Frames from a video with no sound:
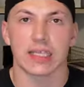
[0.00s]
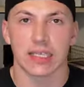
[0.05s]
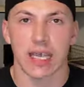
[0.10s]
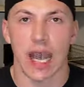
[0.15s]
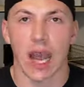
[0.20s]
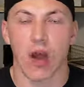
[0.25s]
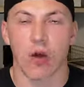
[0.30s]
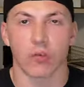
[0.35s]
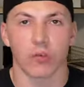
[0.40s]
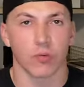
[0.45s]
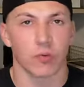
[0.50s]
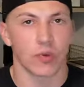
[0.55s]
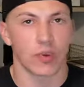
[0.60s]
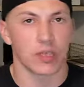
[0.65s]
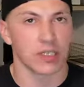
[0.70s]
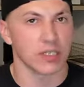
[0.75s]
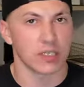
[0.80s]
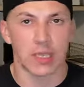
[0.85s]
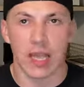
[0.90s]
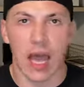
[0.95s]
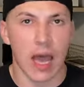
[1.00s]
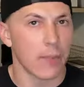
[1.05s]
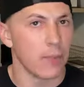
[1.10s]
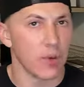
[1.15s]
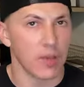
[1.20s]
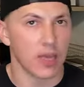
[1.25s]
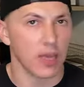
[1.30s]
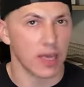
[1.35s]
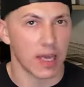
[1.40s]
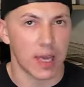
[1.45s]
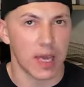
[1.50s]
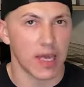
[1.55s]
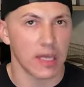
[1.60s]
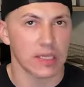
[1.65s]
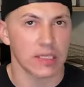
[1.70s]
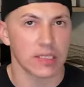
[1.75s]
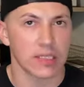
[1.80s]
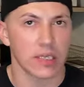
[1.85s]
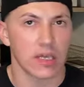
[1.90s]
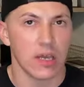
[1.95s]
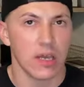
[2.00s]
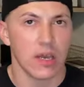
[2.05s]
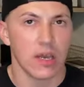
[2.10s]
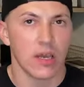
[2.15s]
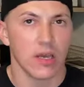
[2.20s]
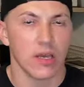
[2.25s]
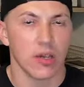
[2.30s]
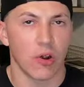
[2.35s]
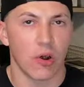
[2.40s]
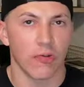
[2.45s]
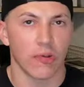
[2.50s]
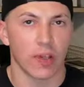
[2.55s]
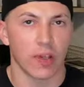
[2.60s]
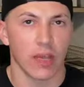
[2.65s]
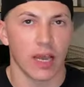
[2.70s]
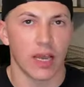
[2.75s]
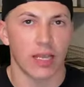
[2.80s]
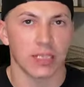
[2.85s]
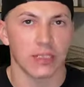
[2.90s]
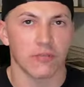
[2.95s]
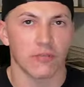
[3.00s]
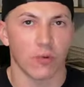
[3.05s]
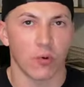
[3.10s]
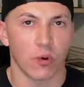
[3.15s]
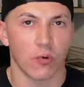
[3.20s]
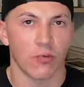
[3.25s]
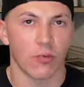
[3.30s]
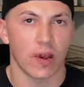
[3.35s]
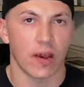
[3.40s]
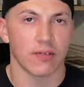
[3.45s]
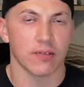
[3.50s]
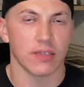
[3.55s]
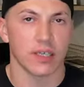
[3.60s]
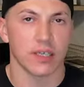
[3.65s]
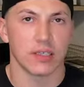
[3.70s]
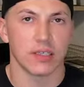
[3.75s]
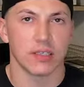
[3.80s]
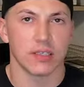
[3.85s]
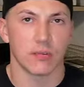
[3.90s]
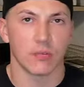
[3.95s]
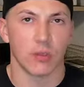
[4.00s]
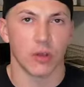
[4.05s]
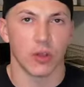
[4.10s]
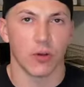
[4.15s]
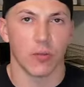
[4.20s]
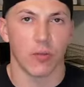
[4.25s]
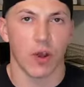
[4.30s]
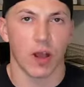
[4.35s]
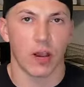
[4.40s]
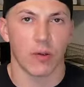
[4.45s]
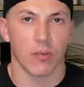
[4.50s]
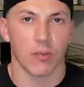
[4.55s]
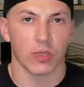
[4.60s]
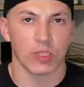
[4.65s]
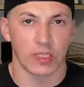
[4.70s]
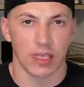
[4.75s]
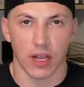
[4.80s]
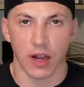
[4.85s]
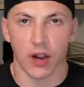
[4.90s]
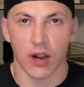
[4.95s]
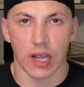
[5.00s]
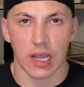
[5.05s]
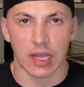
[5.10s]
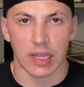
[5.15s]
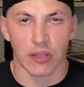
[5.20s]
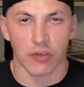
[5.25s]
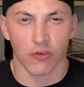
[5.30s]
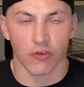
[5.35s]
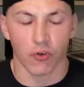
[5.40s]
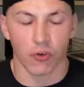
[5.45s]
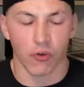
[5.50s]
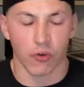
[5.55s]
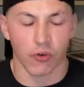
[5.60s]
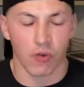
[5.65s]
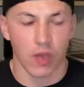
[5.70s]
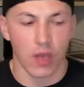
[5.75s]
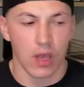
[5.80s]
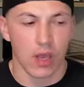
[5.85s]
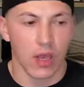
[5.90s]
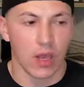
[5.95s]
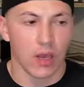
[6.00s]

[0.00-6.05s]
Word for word: sound, which has not been the case you know, over the last four or five seasons that Bill O'Brien was there in control.